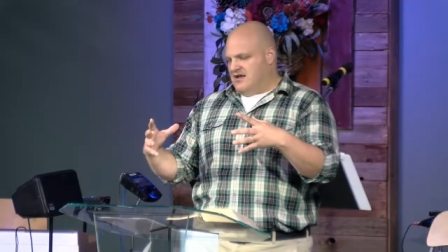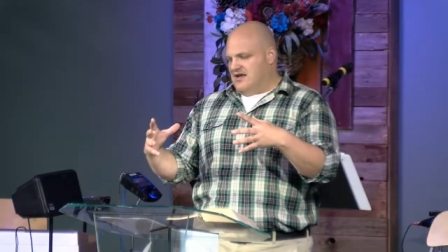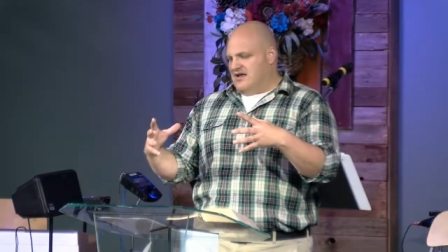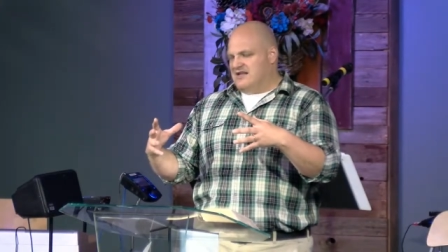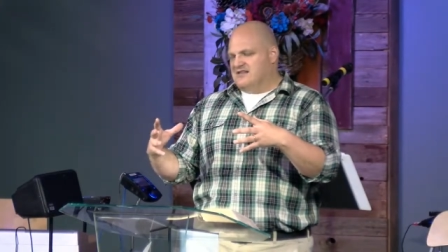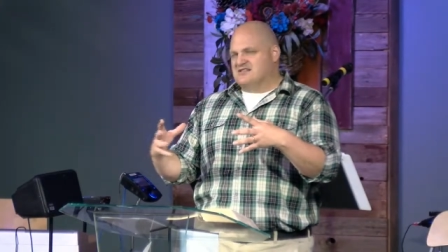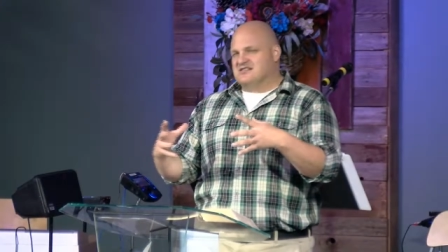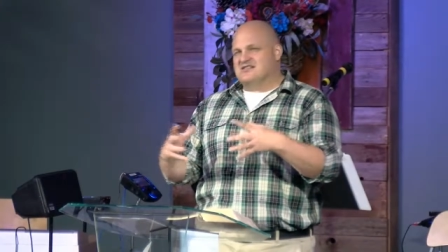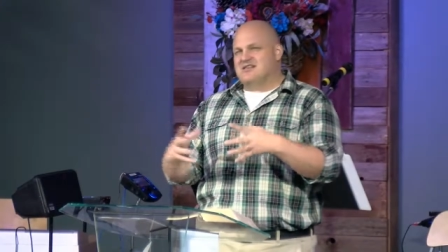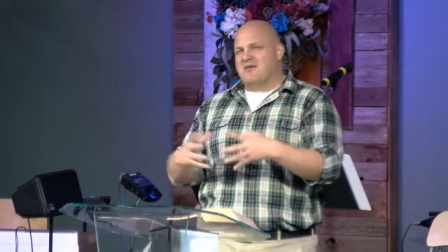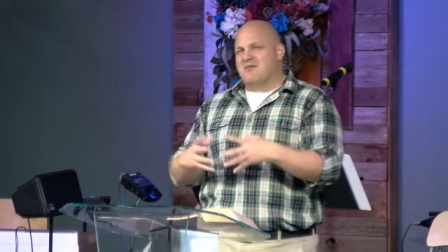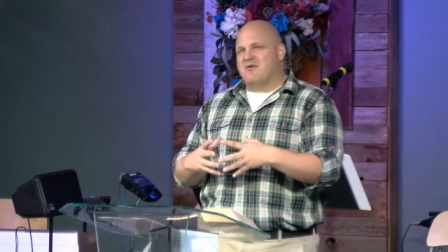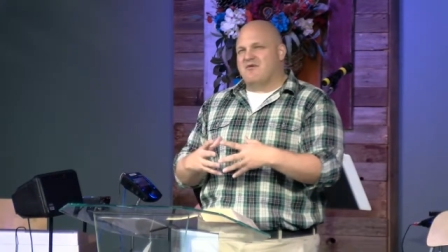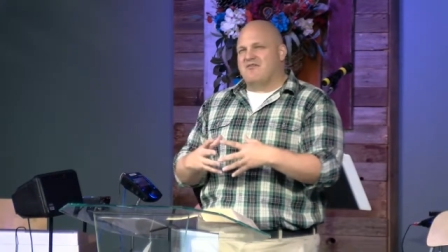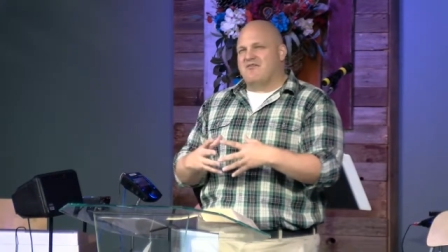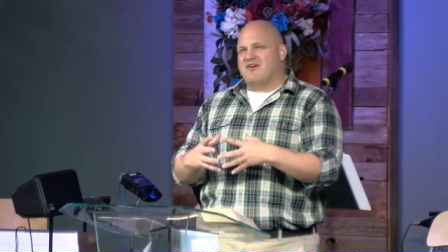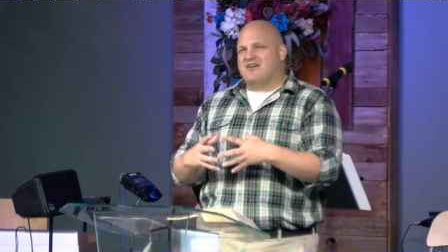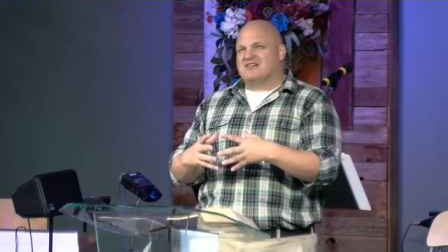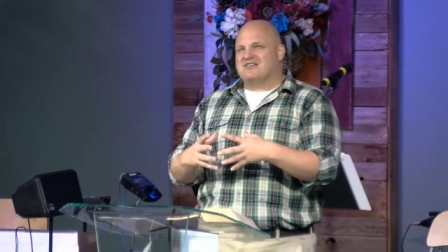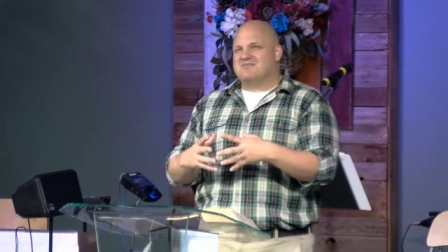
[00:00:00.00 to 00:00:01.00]
And some of
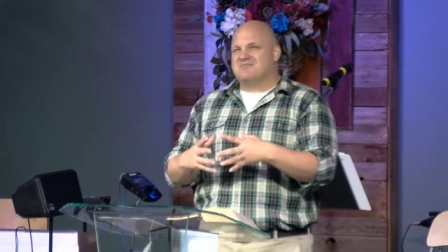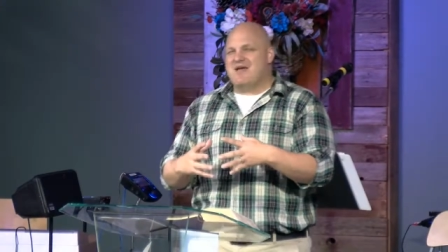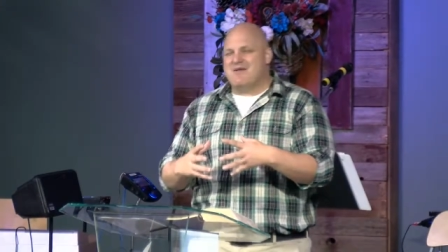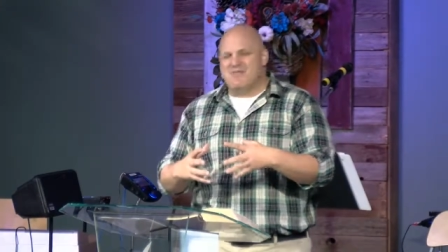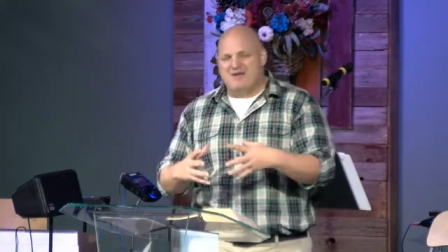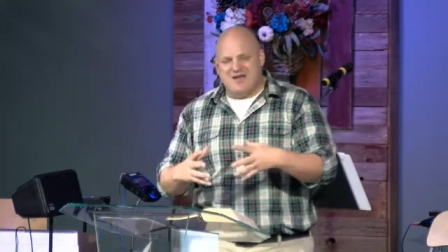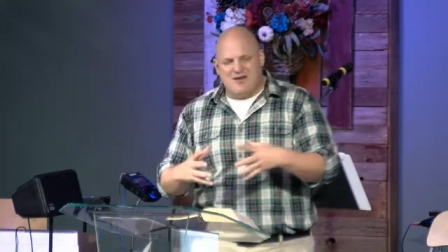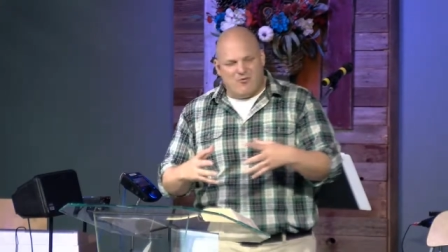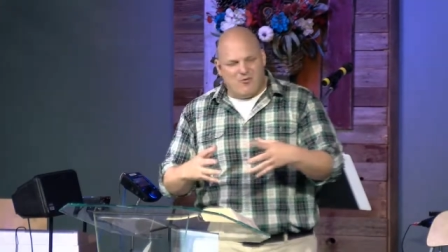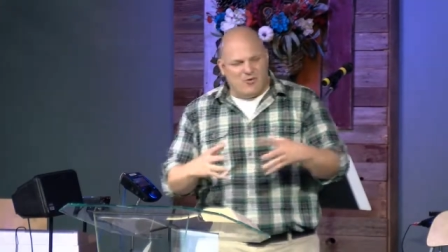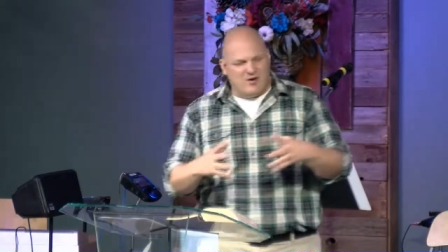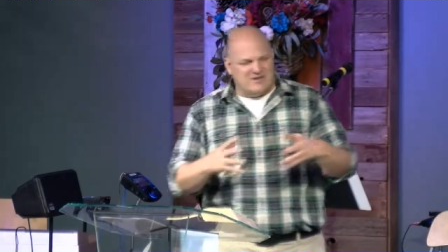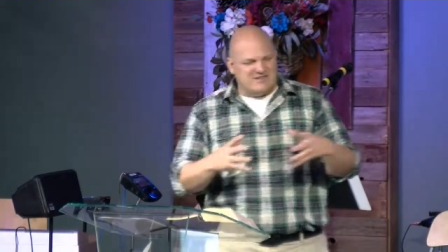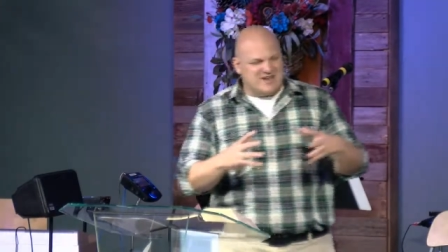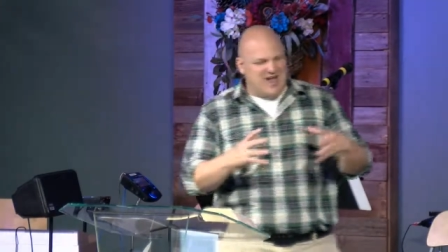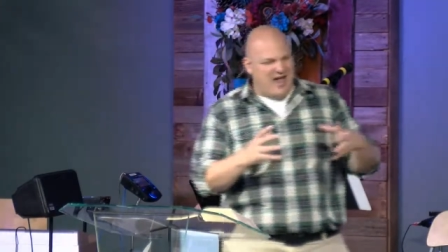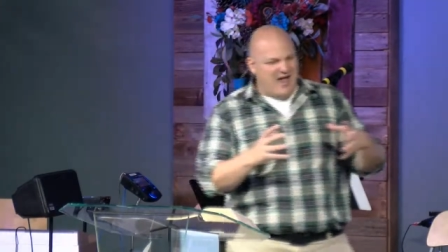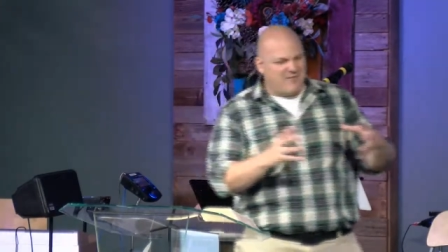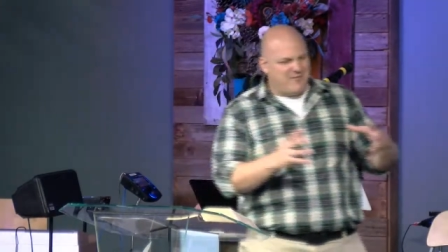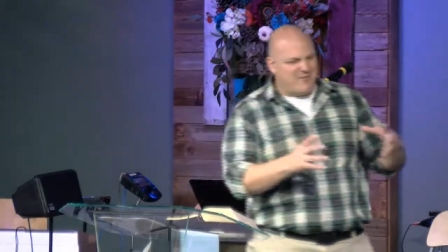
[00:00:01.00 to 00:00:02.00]
us, maybe at one
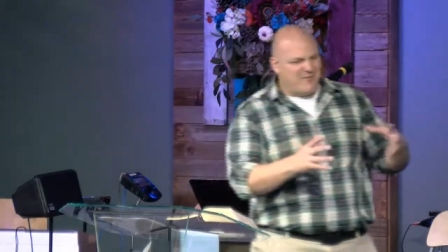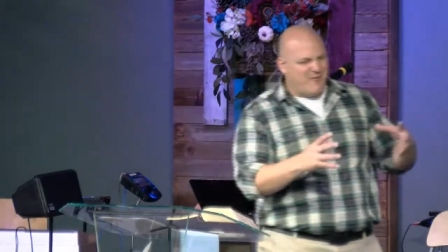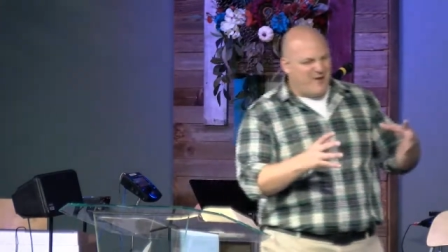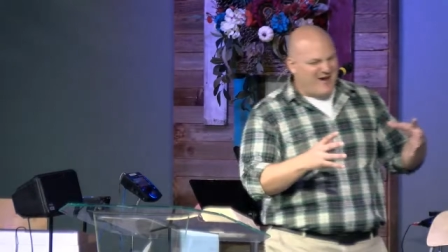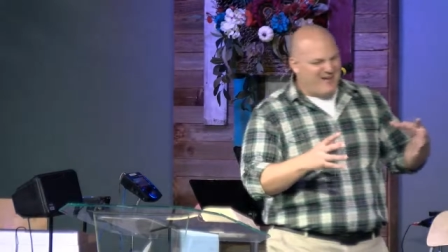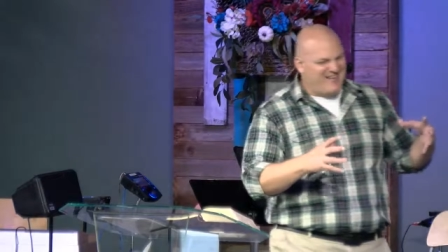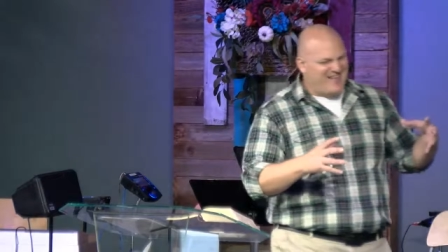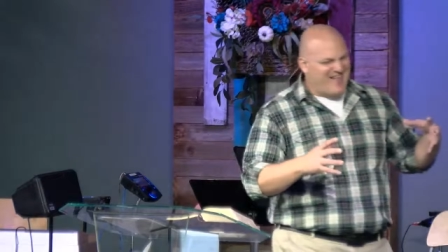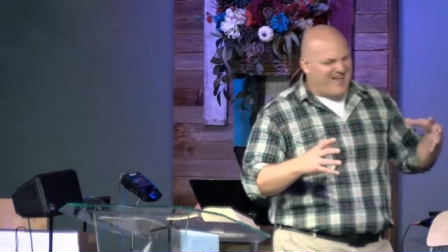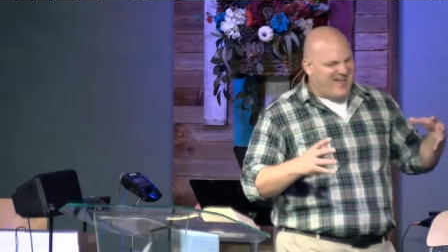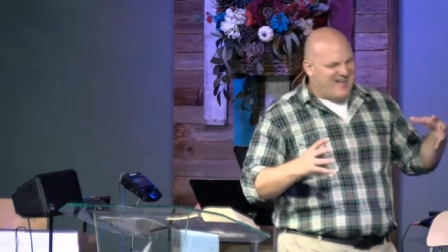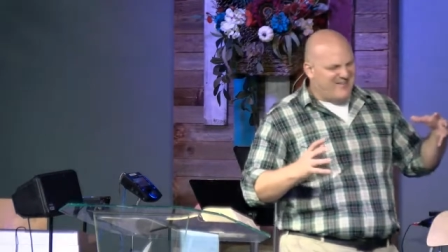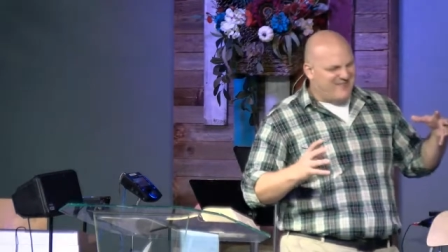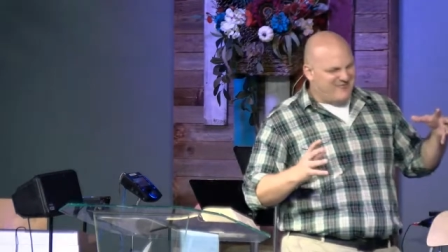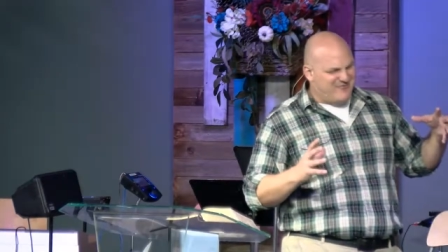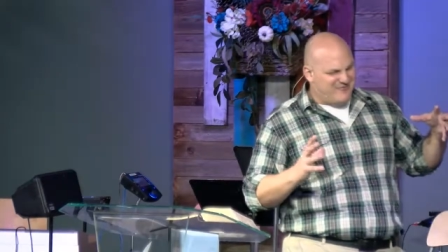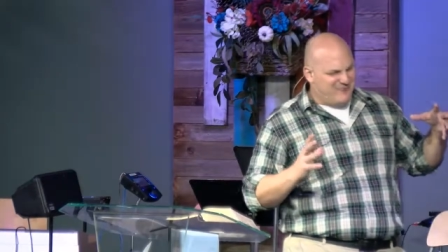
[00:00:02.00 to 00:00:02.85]
time in my life,